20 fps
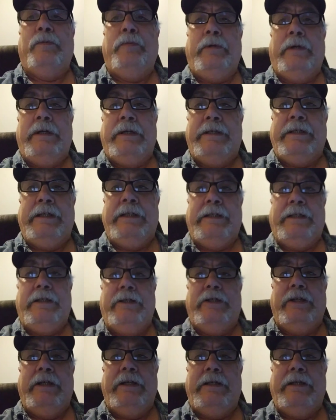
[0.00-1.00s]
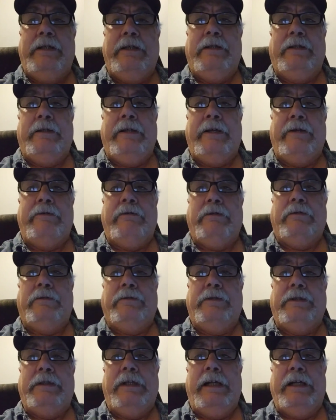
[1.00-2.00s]
process chasing electrical
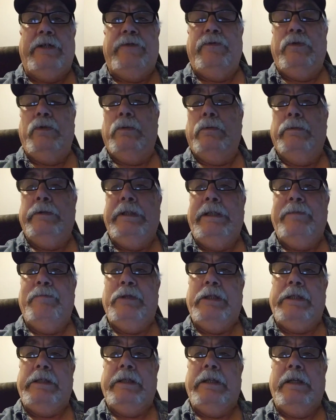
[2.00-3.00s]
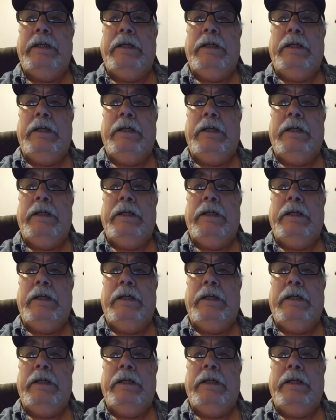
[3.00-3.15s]
/ fuel demons.